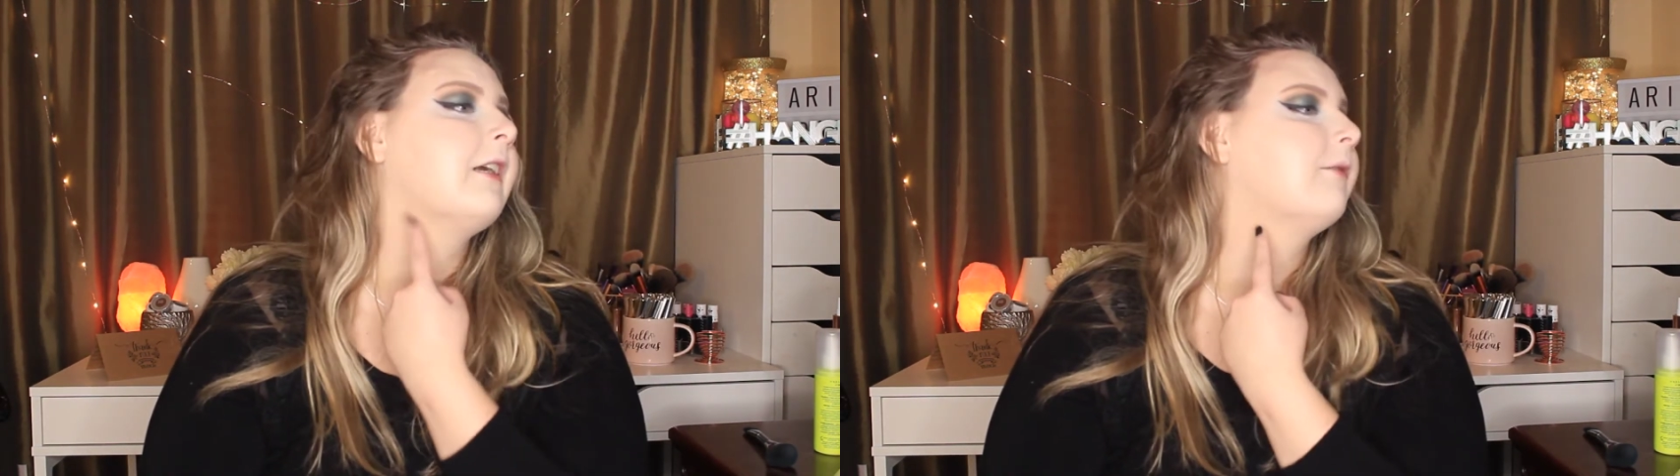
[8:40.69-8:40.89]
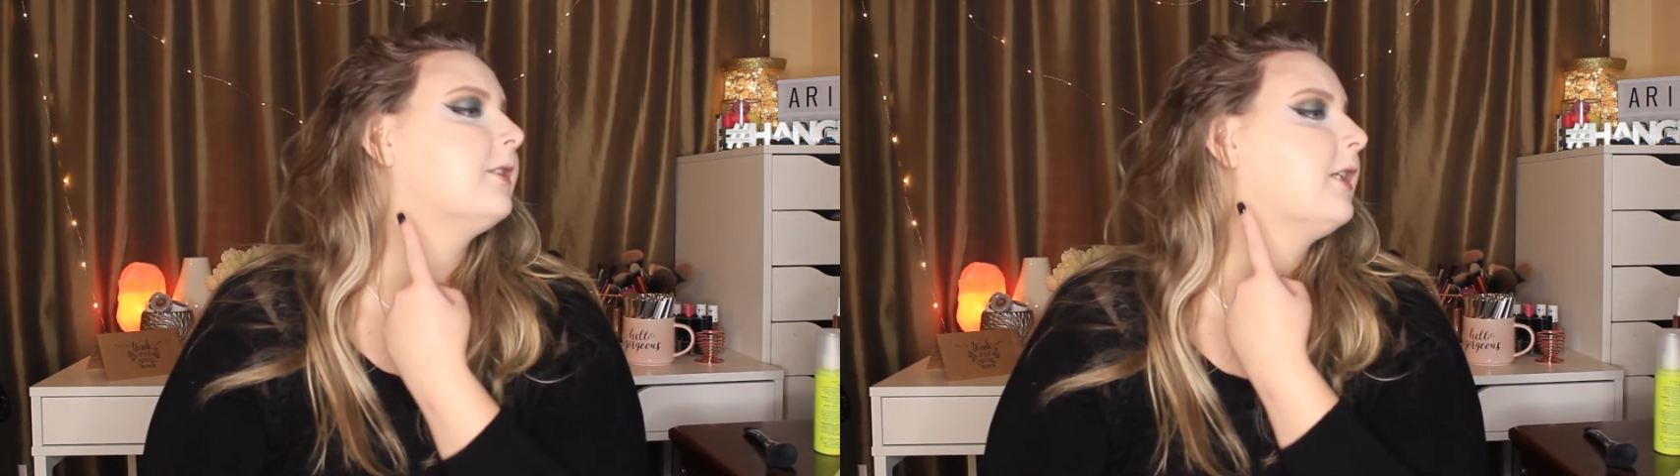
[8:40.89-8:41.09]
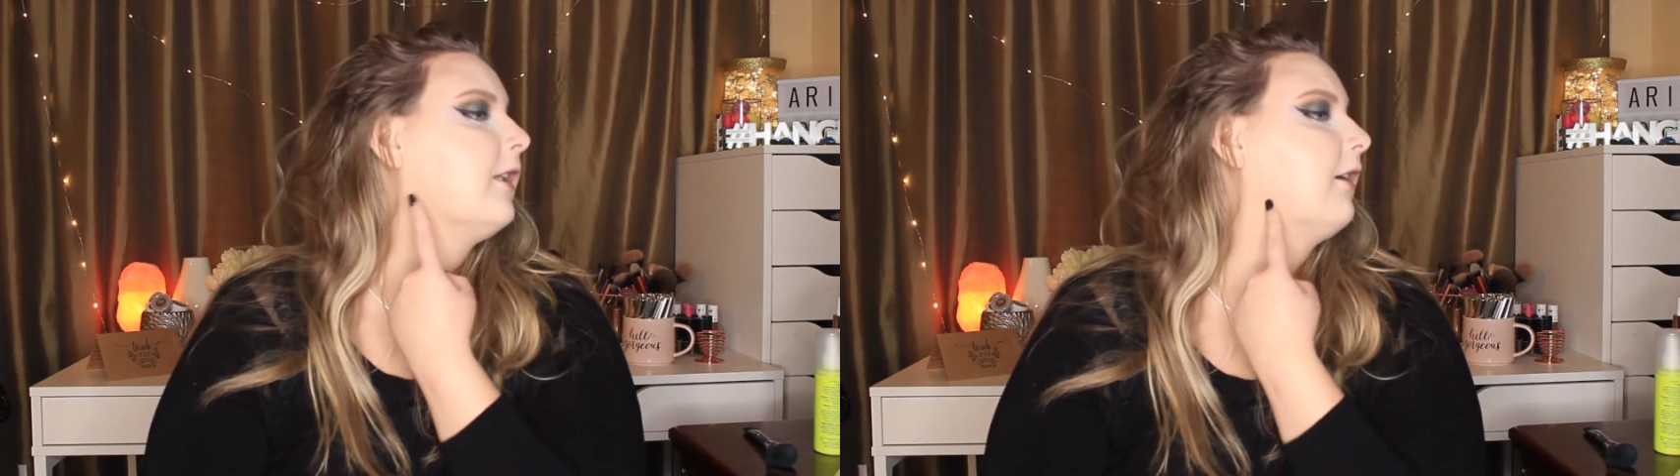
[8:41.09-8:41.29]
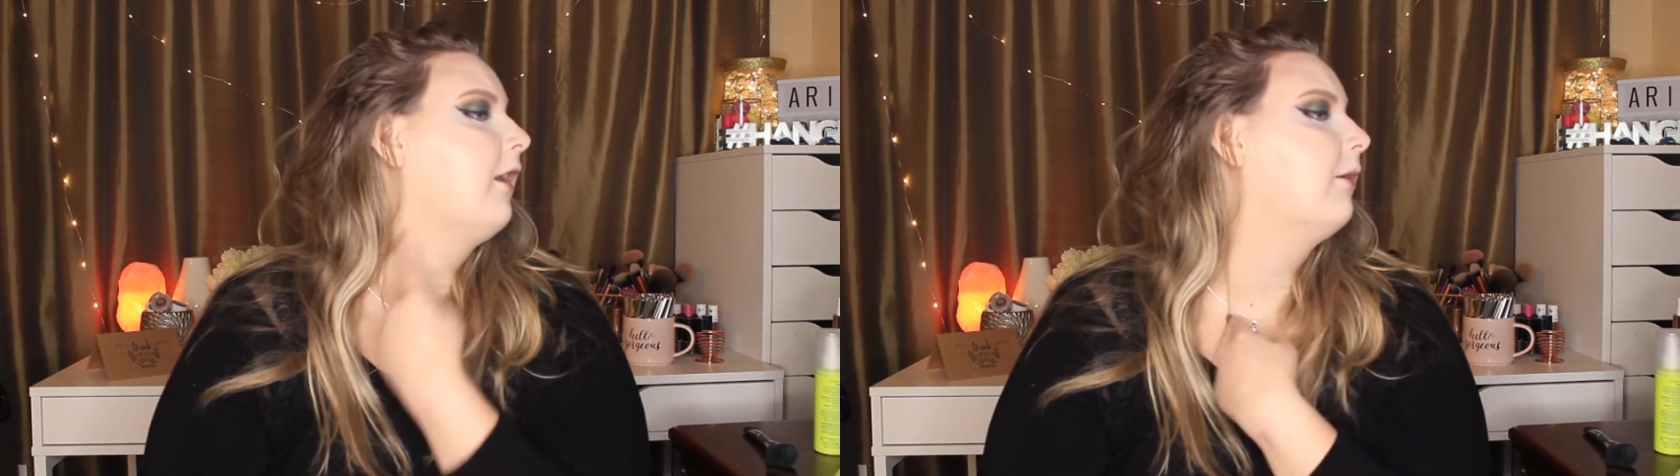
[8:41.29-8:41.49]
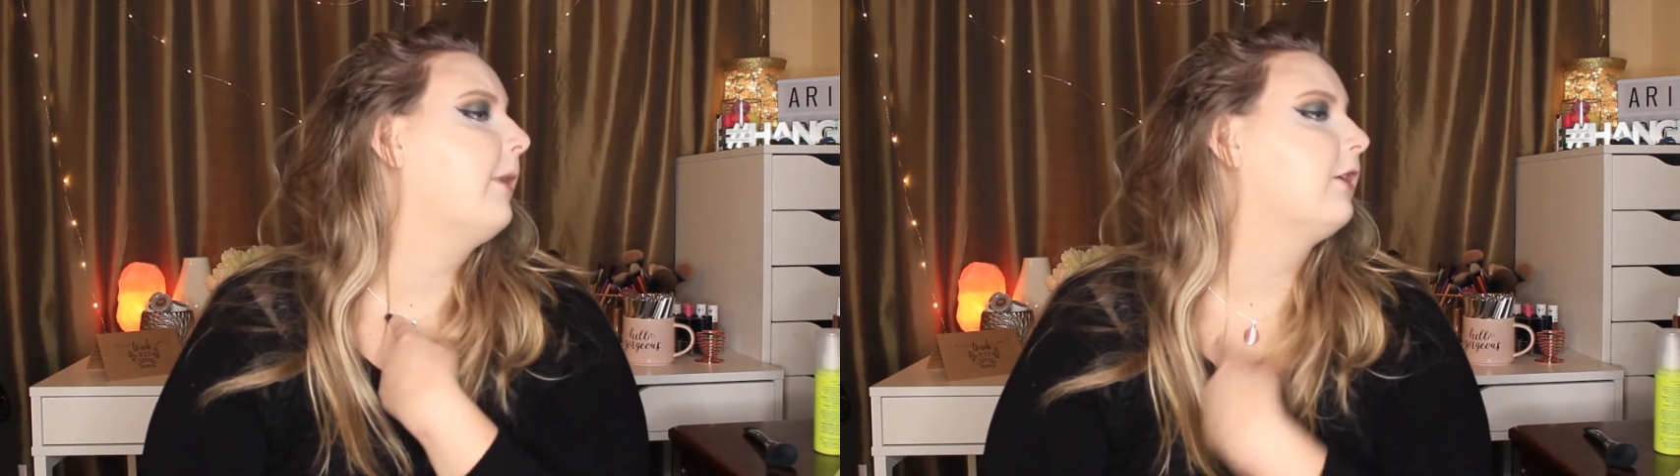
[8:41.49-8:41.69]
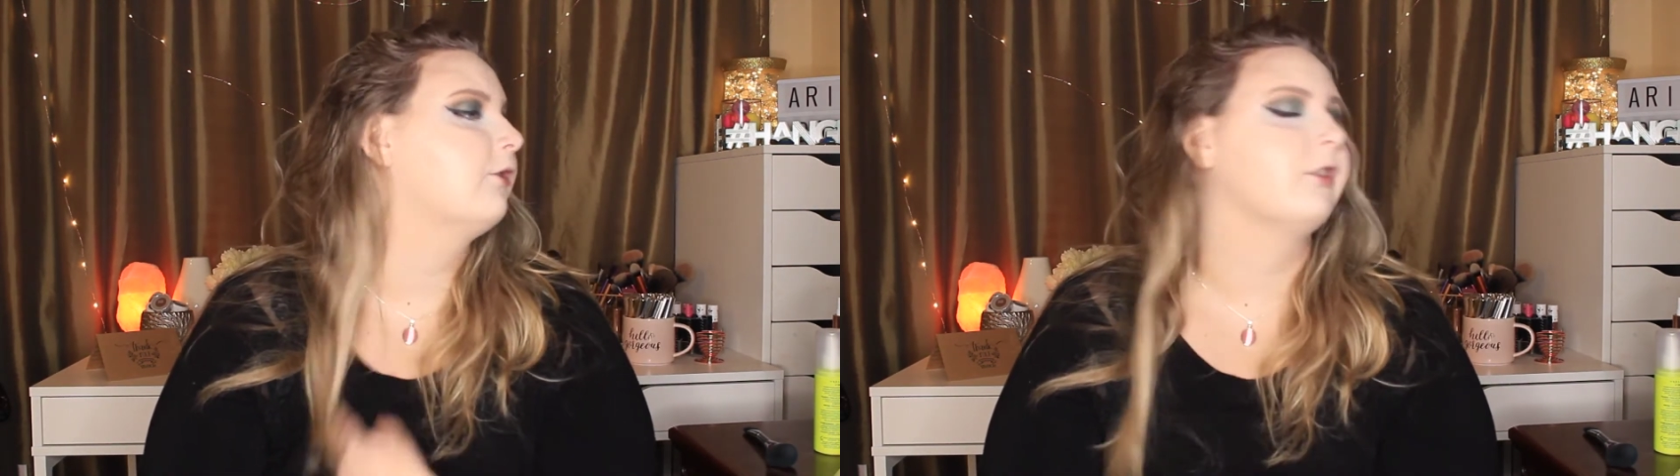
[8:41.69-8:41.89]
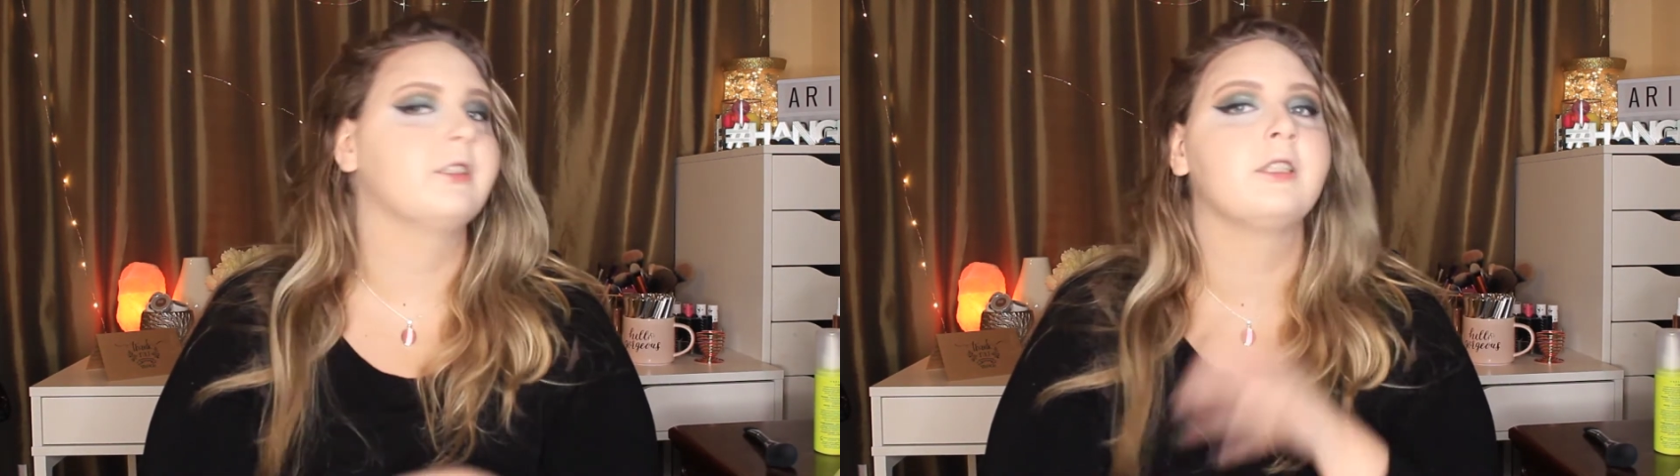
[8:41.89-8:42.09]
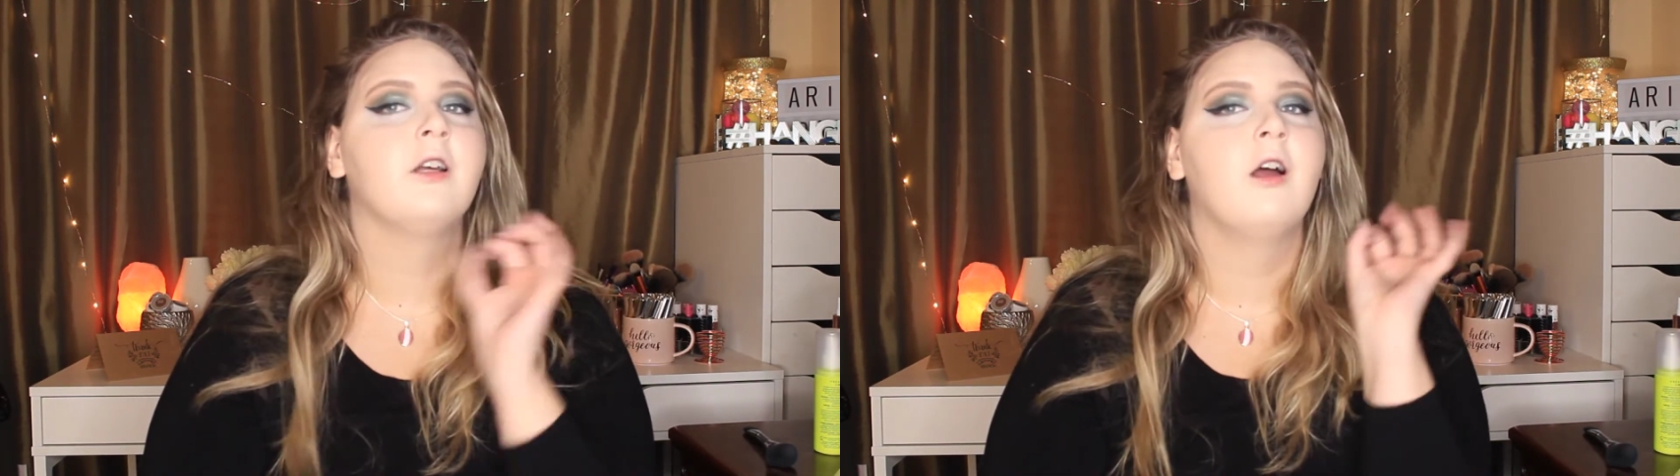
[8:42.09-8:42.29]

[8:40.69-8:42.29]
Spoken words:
I would say the color match looks